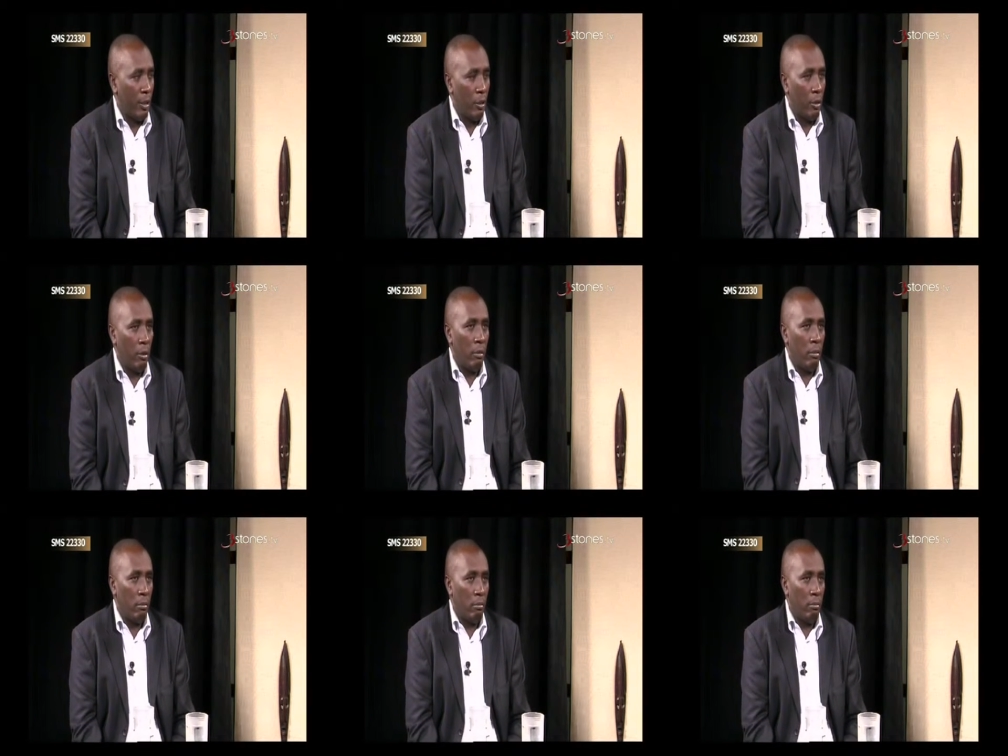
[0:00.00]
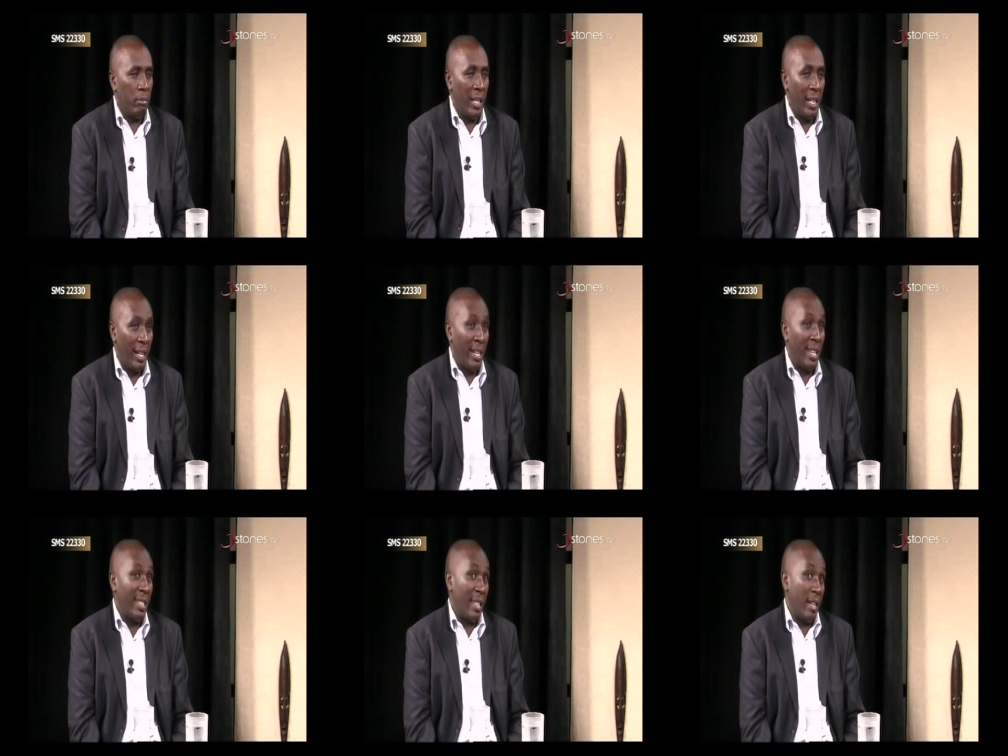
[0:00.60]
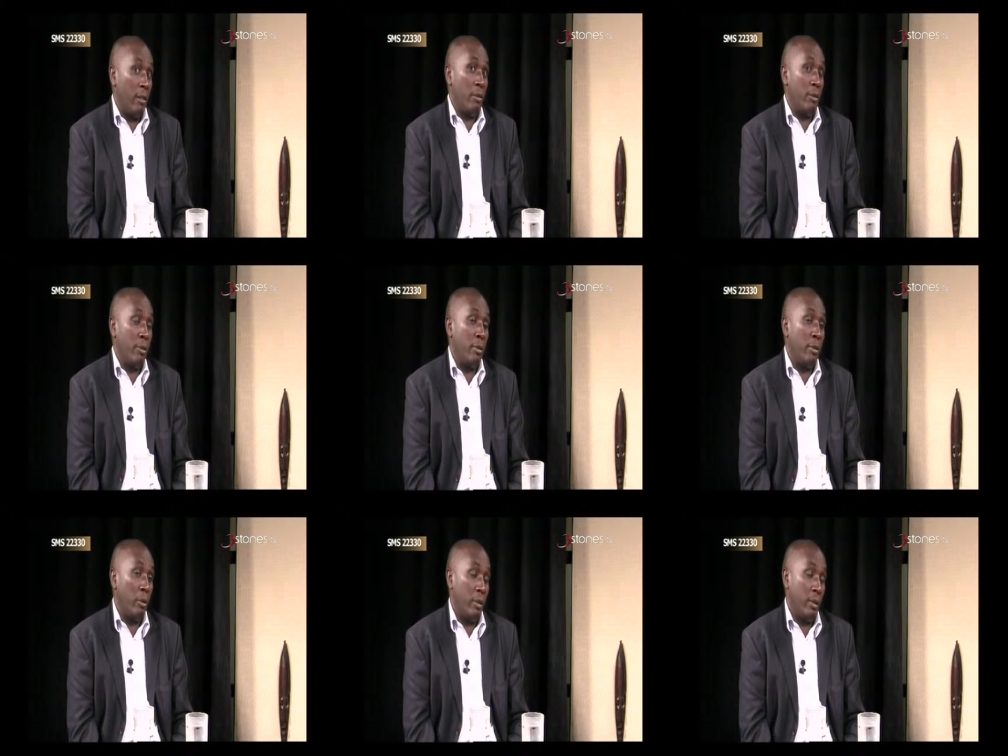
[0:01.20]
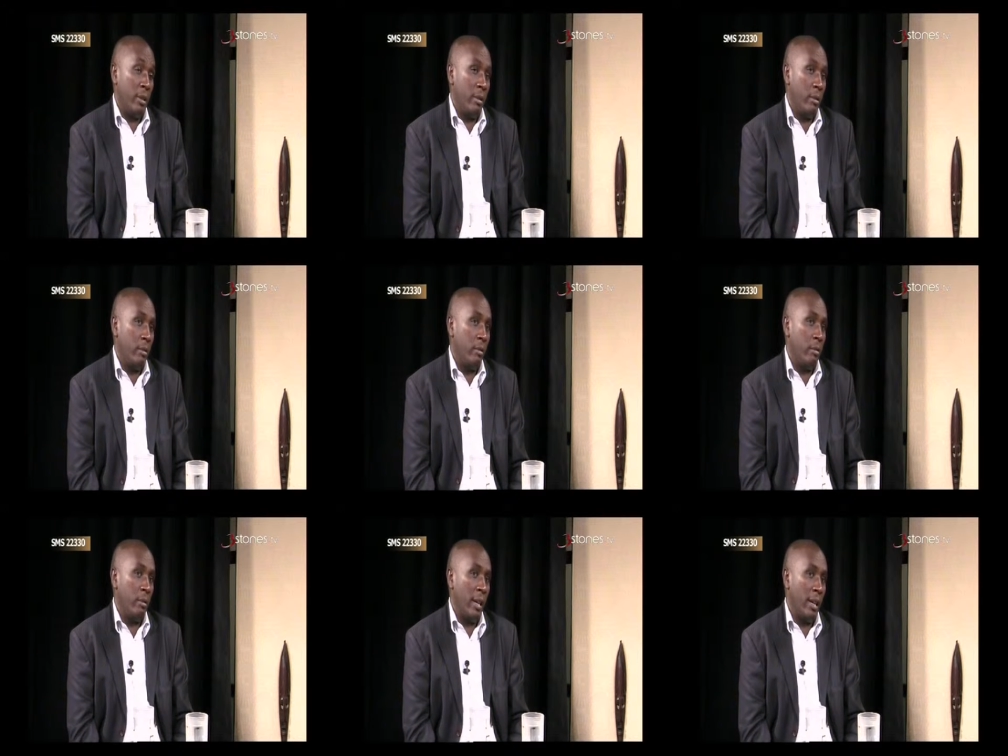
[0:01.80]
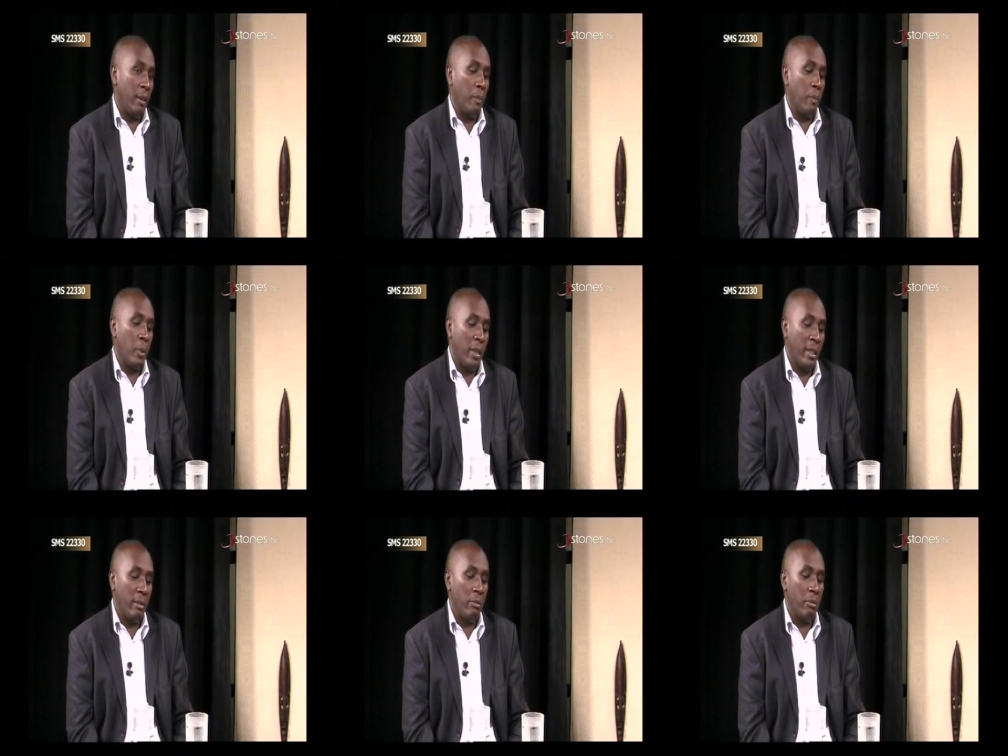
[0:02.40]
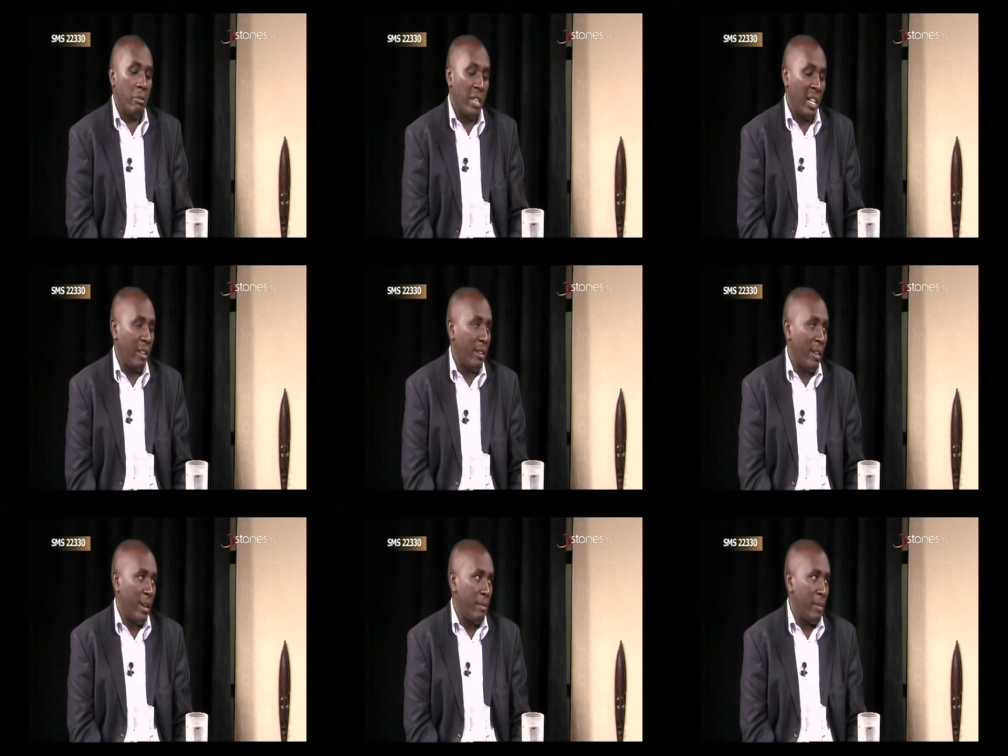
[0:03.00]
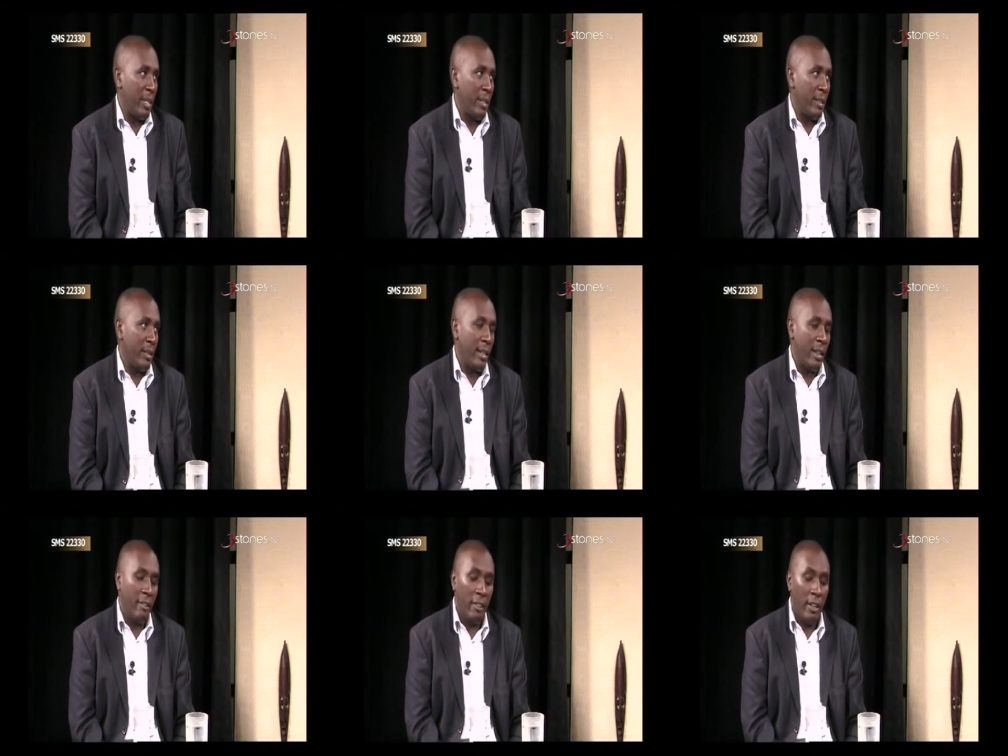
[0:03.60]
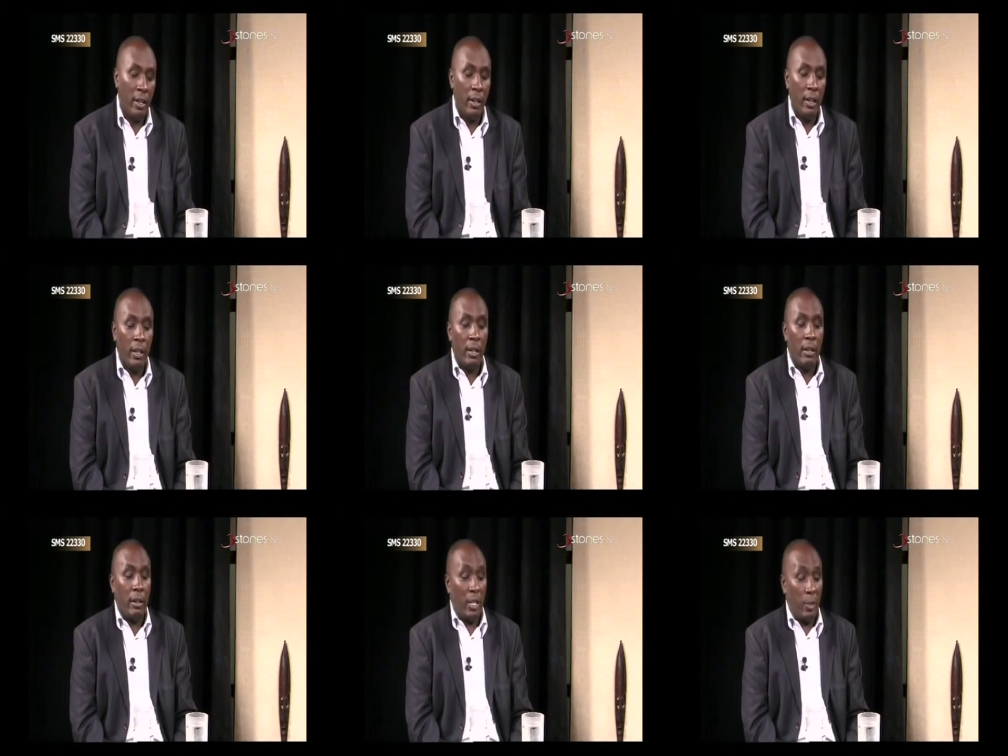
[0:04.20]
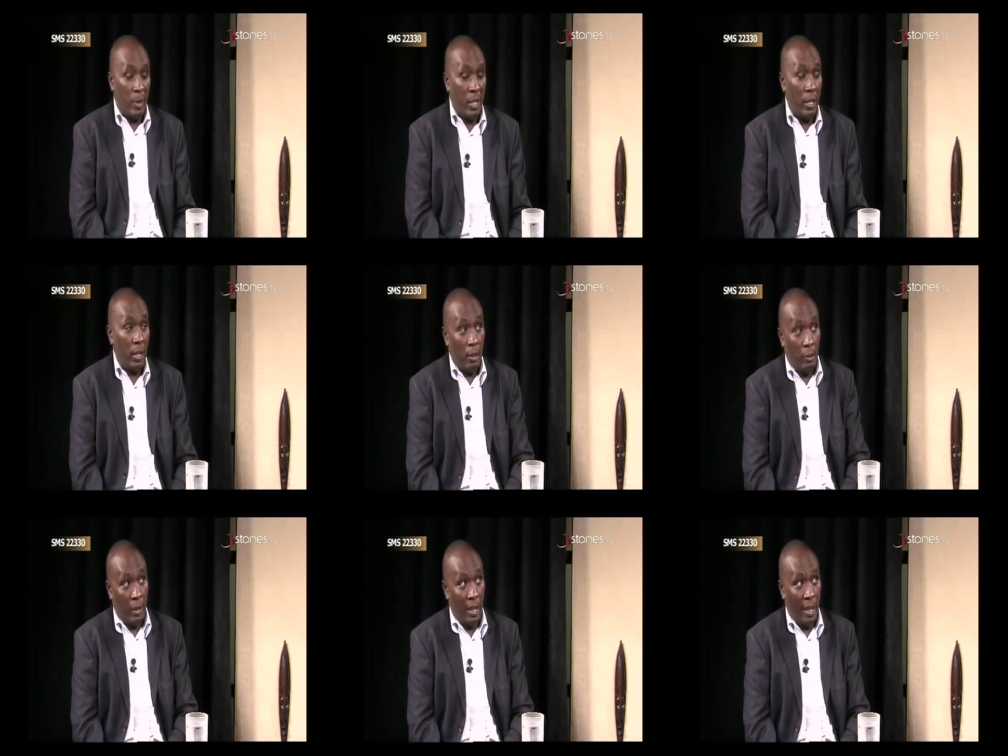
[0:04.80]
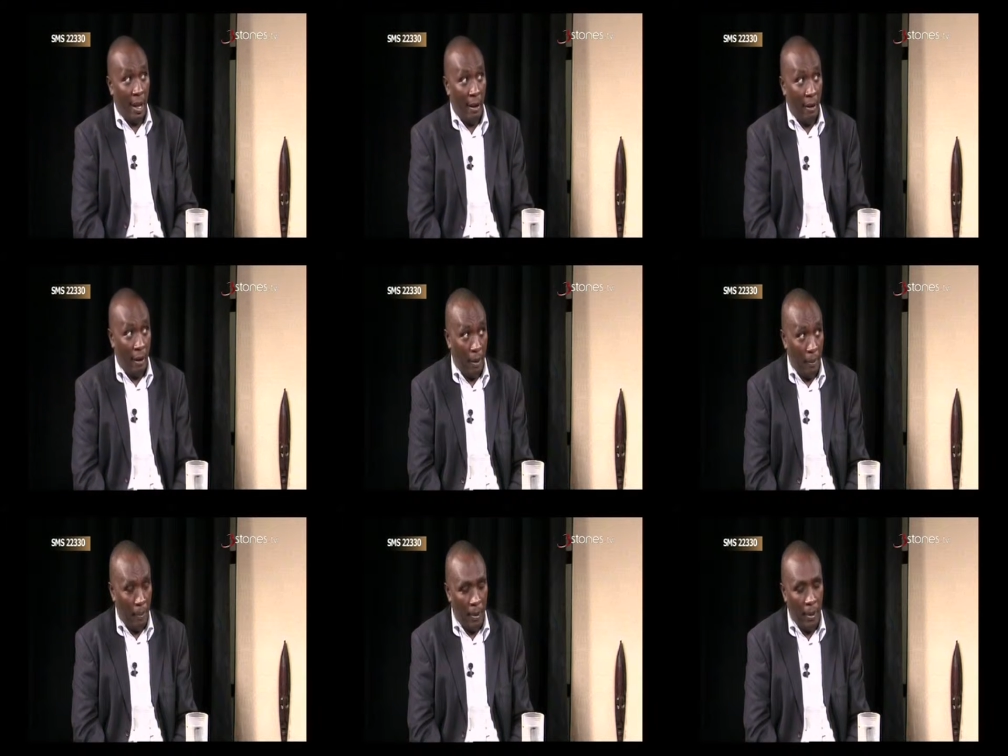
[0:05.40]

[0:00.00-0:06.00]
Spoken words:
So bananas are also known to help with the cramps and stuff, especially when they are ripe.